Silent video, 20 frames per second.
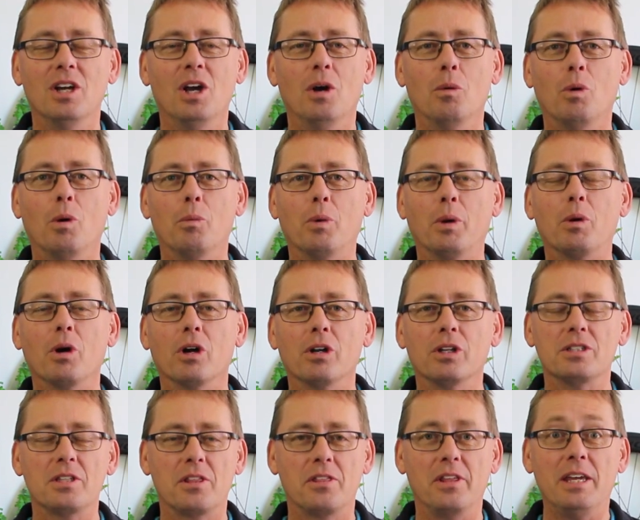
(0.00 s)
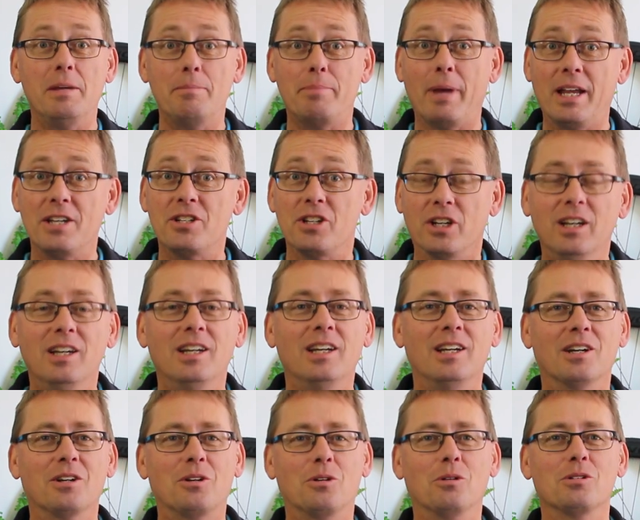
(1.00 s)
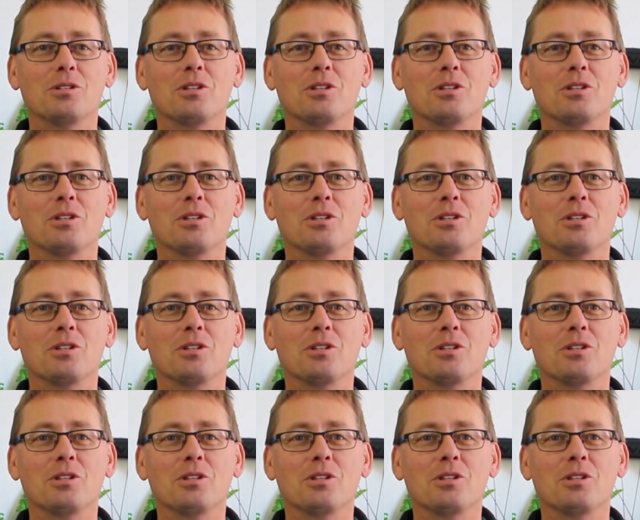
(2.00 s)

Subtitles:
what we've got is the Badger, of course,